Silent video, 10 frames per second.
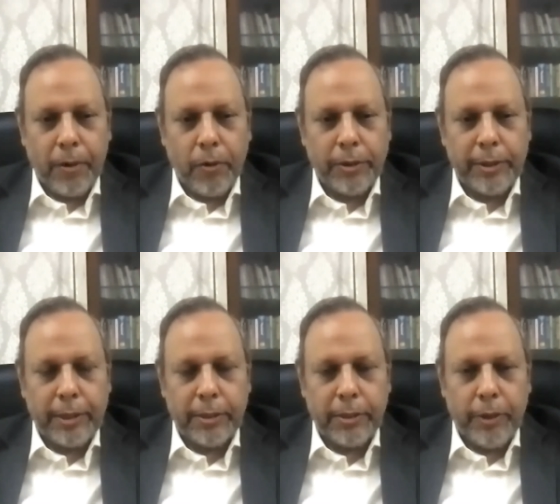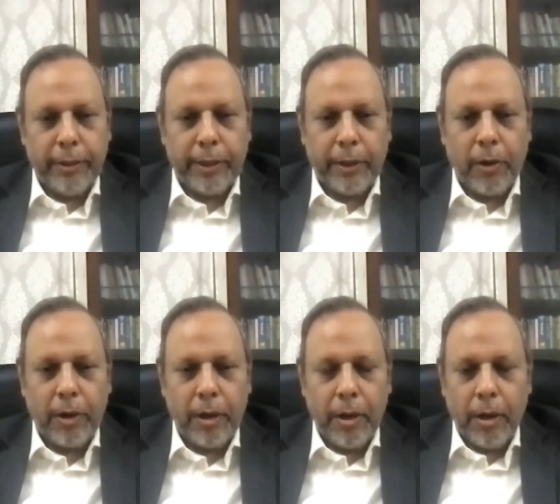questions during the
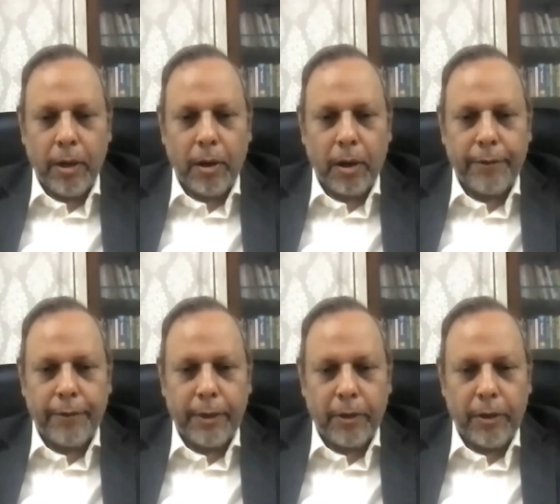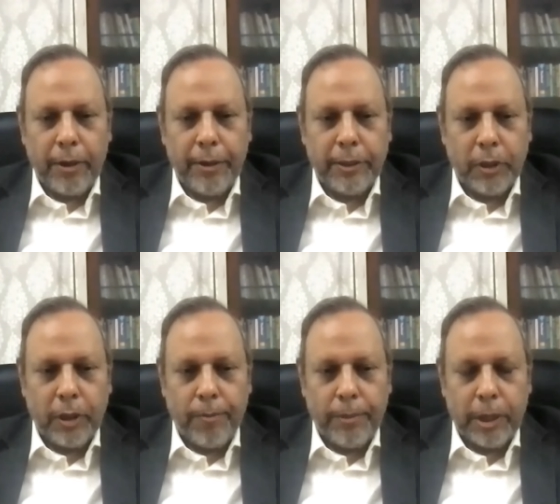talk or after the talk in the
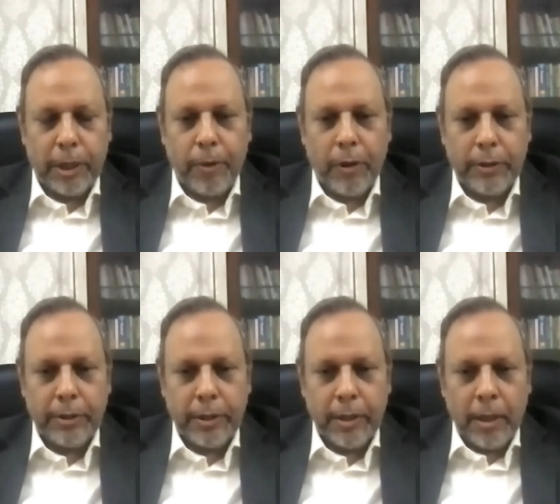chat box.